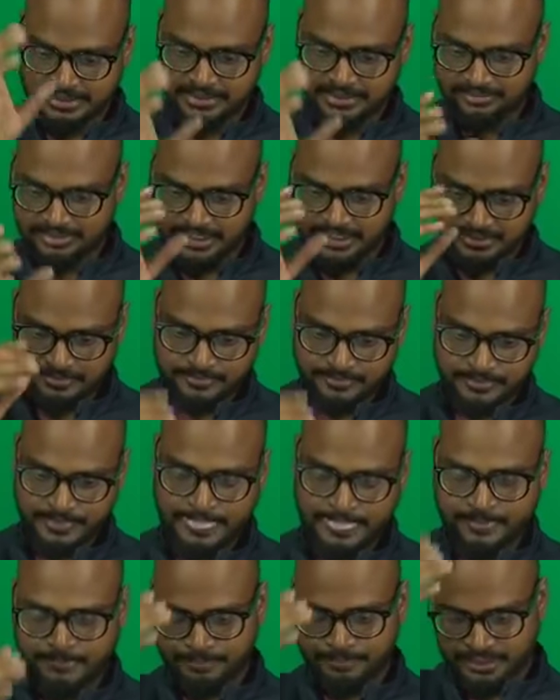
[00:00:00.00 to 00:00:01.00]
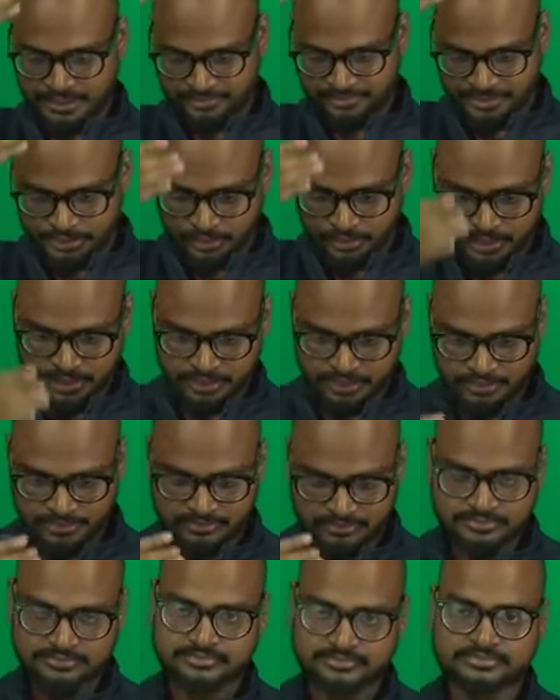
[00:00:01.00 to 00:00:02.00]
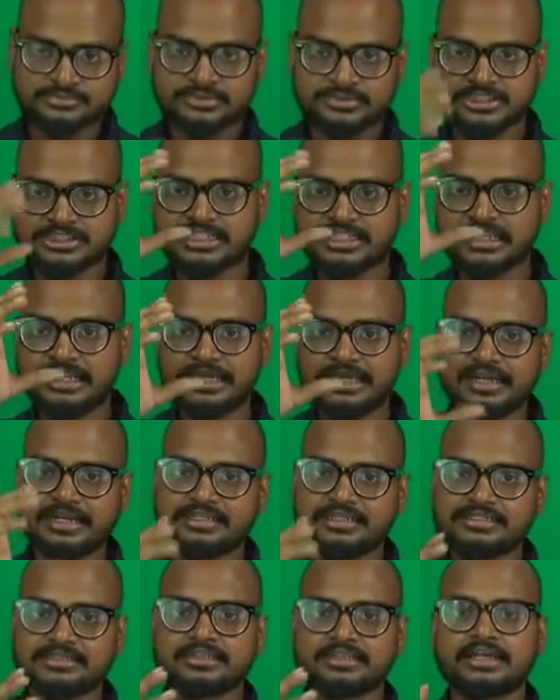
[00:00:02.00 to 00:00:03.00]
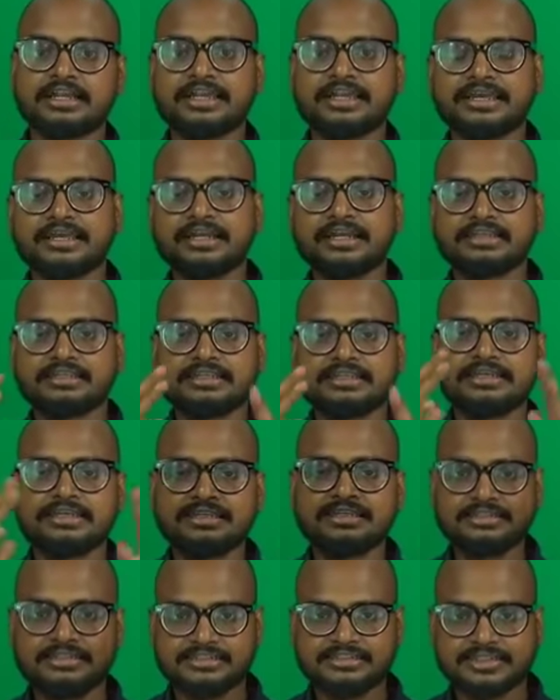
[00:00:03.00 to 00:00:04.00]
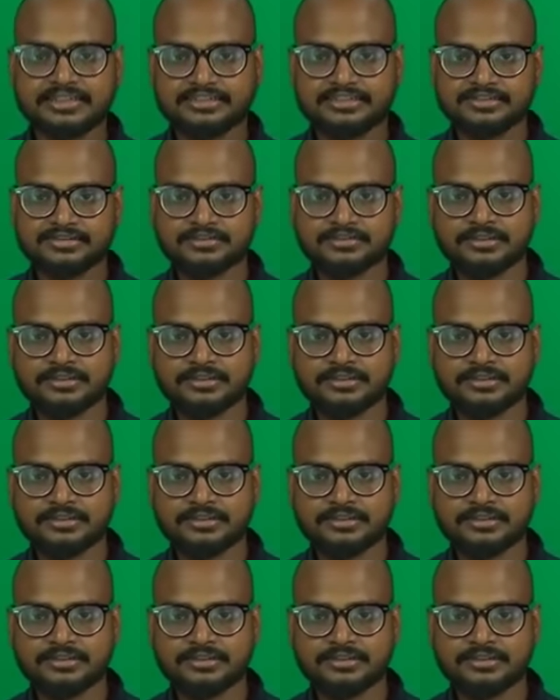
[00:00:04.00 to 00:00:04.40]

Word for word: every. If I go down, shell adds and I get increase in size.